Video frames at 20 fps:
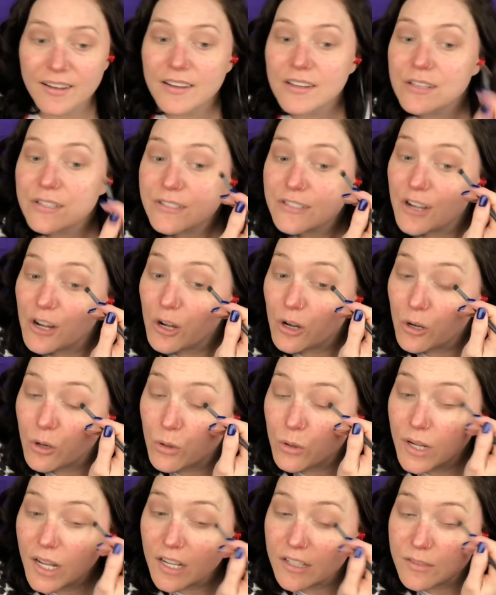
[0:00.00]

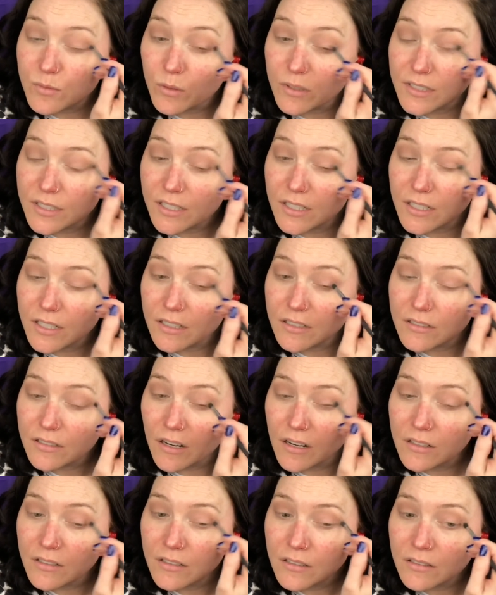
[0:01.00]
So guess what didn't get
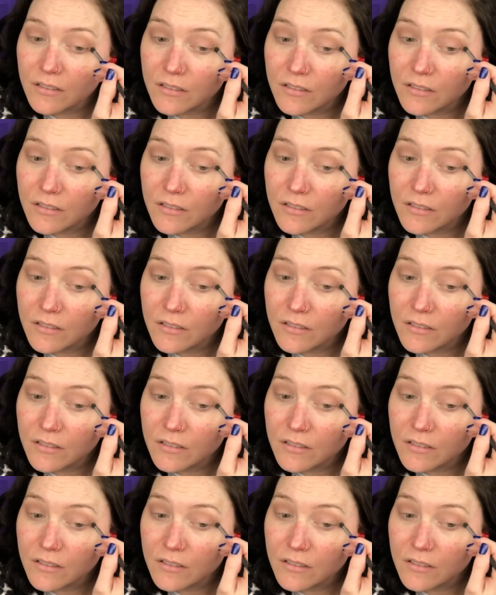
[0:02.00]
done?